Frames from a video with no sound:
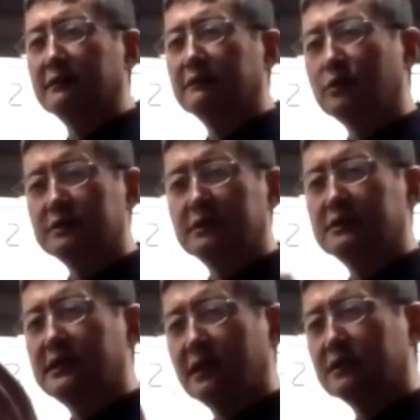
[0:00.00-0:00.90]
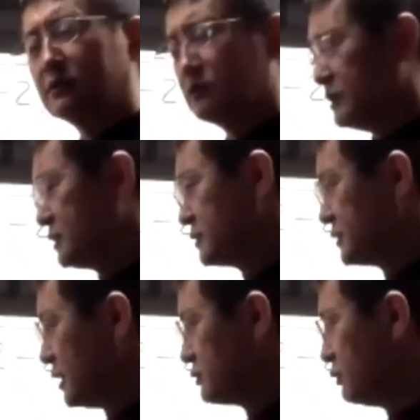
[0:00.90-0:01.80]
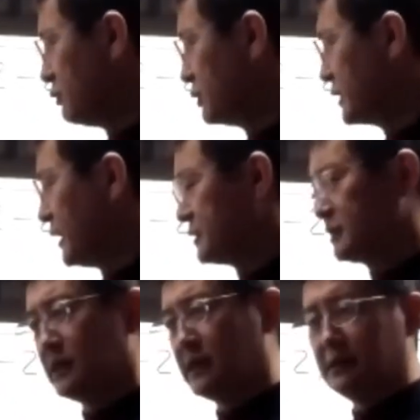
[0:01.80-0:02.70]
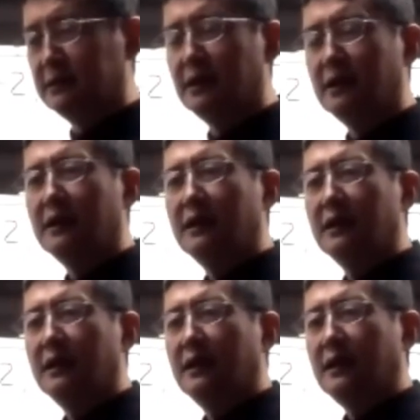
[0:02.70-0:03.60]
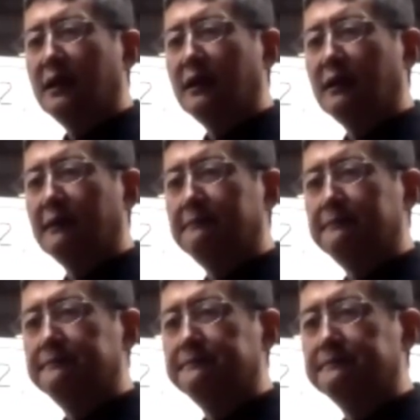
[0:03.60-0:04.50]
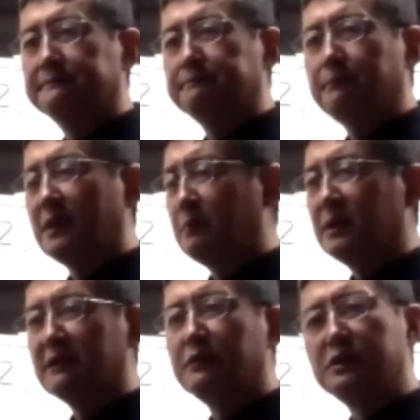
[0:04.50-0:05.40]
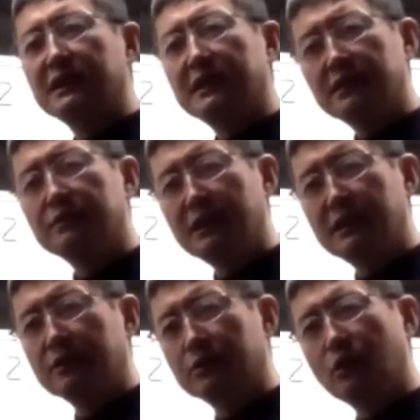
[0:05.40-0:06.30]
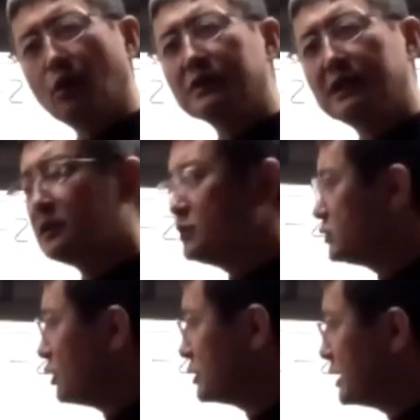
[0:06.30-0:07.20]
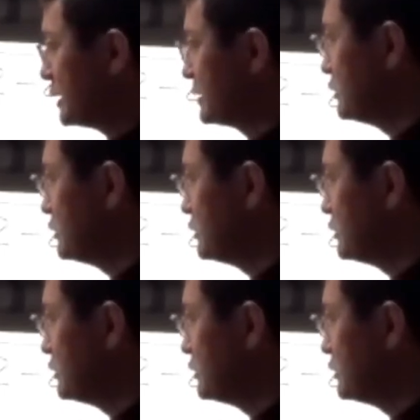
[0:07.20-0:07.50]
Of course, there's technical reasons not to hoard gasoline. But if you need it, you need it. You don't need it, you don't need it.